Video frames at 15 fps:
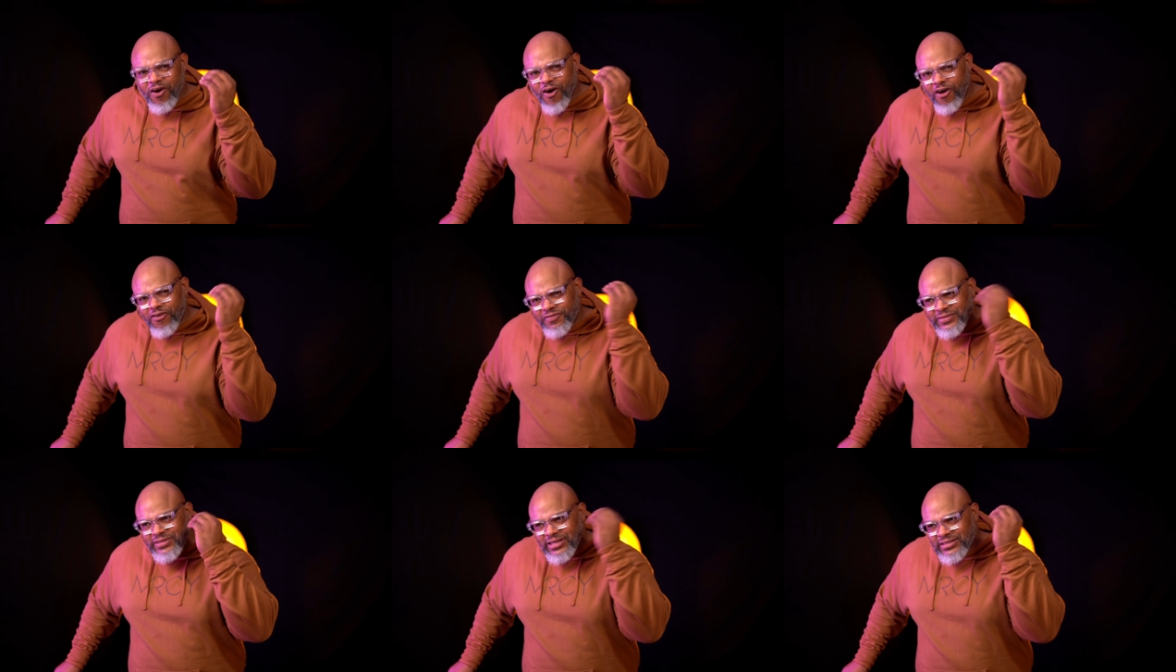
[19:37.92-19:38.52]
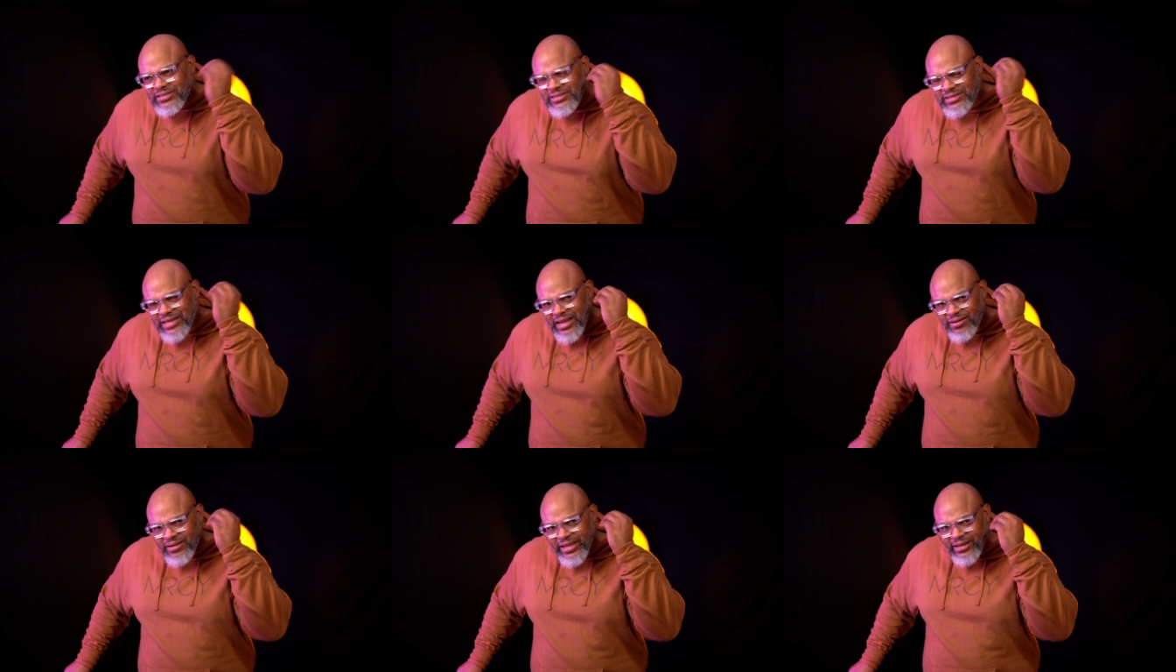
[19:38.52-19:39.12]
of
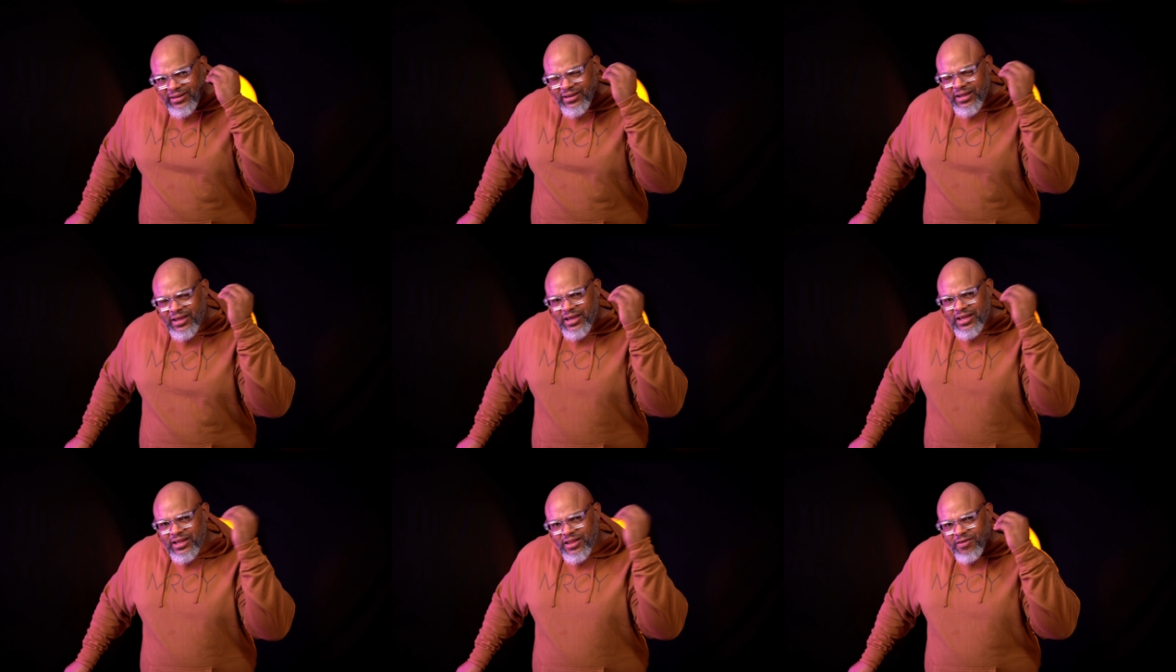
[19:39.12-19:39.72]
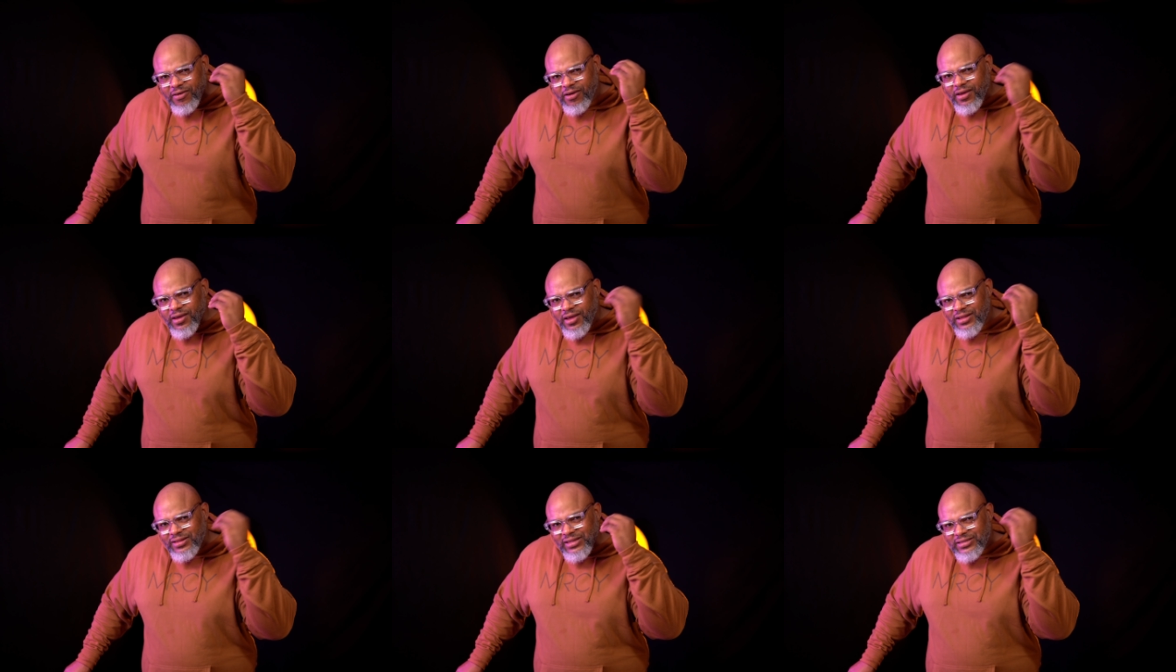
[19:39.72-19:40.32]
discerning,
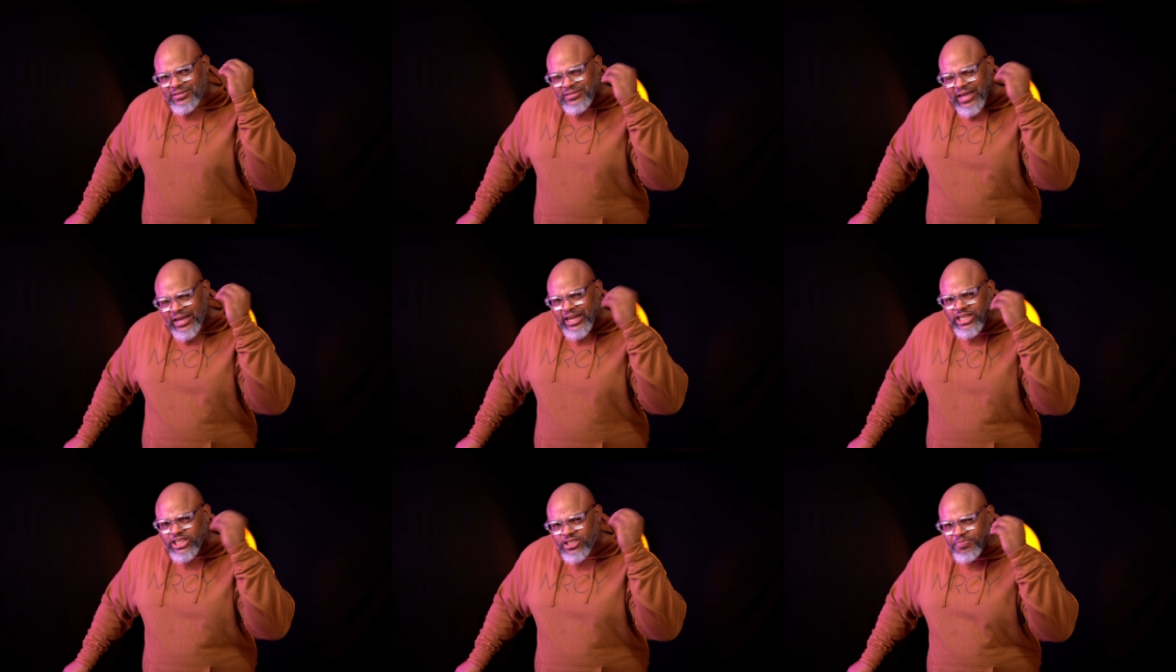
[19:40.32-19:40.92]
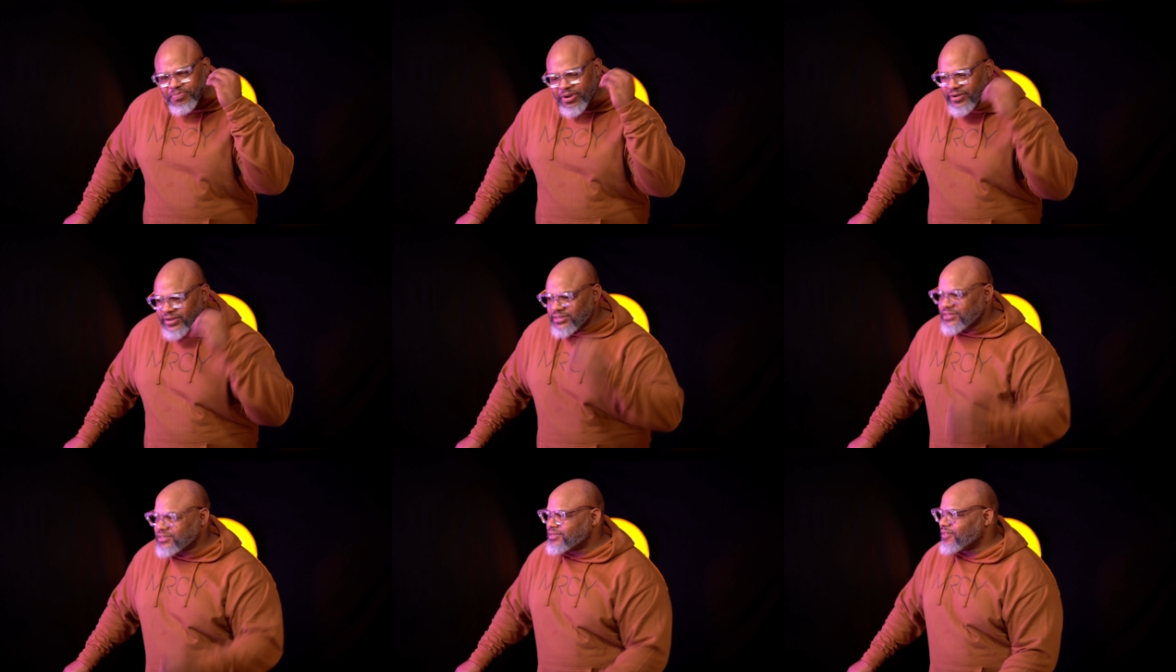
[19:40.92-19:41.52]
discerning
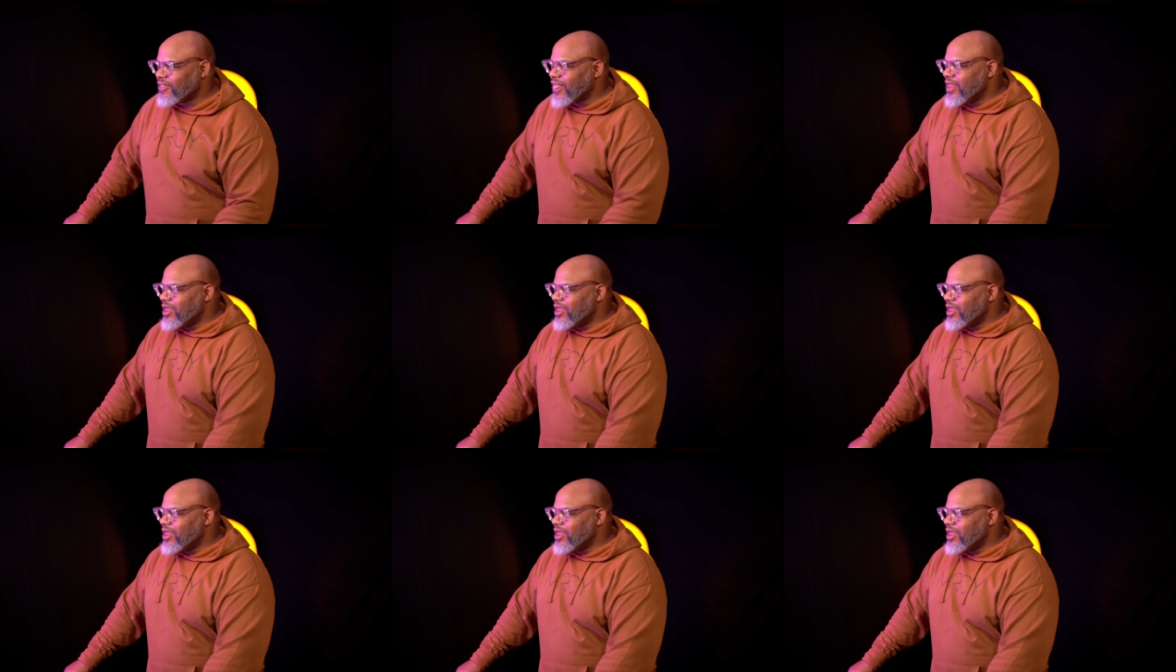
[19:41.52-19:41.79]
spirits